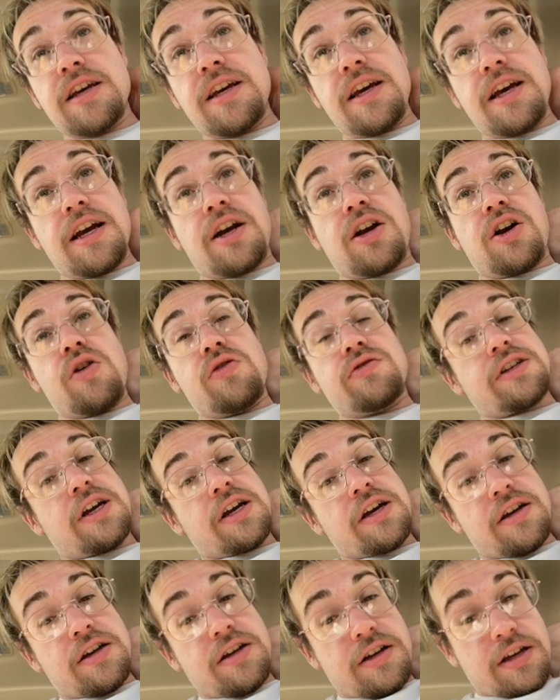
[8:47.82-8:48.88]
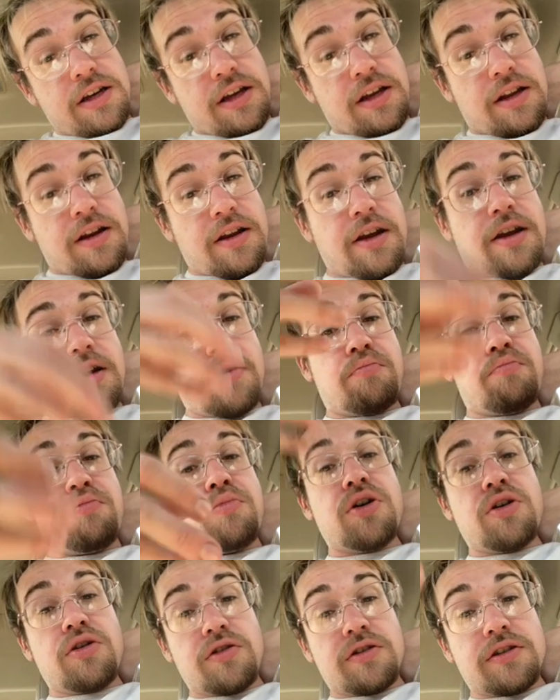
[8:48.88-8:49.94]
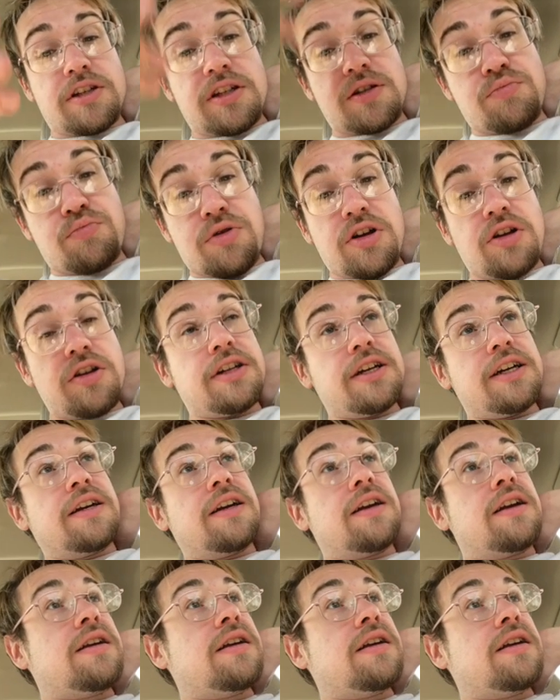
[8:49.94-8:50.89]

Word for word: it goes, it, it builds, it's building.